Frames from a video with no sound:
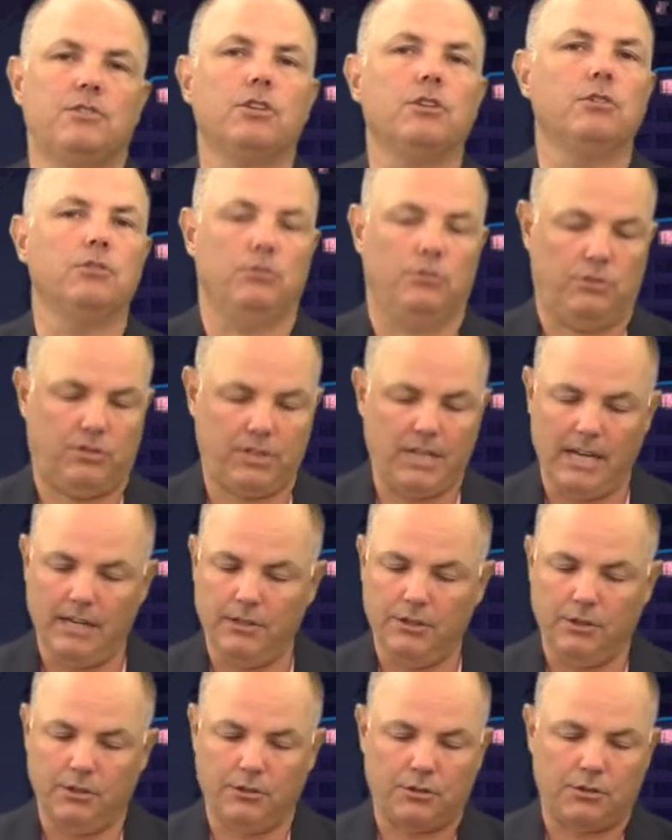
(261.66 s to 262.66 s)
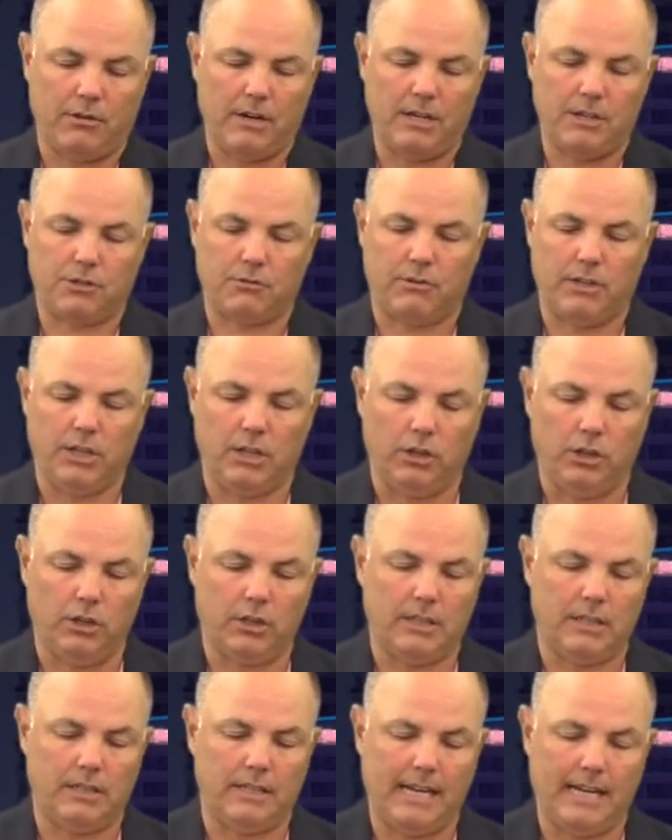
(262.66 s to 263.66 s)
twos, ten year Treasury, you
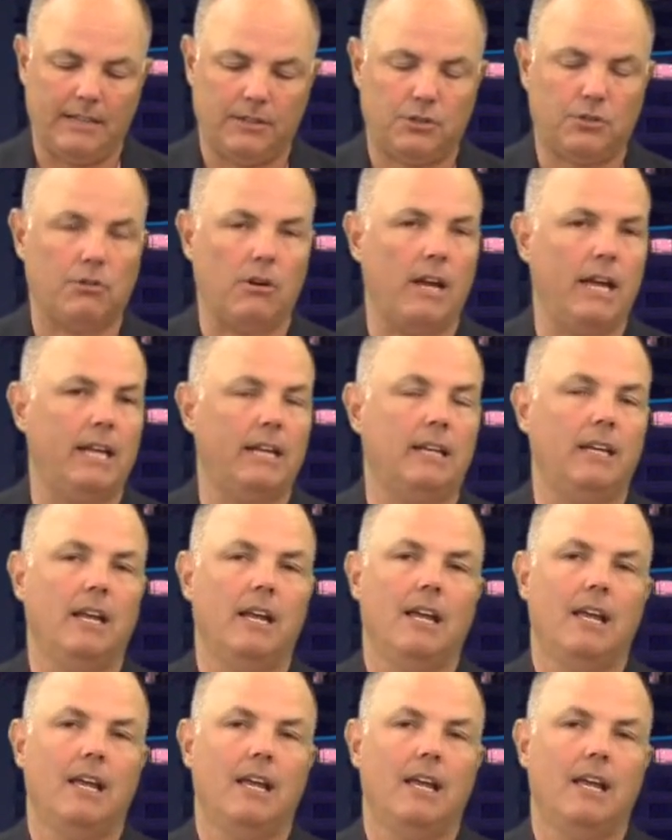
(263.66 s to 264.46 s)
look at that trend,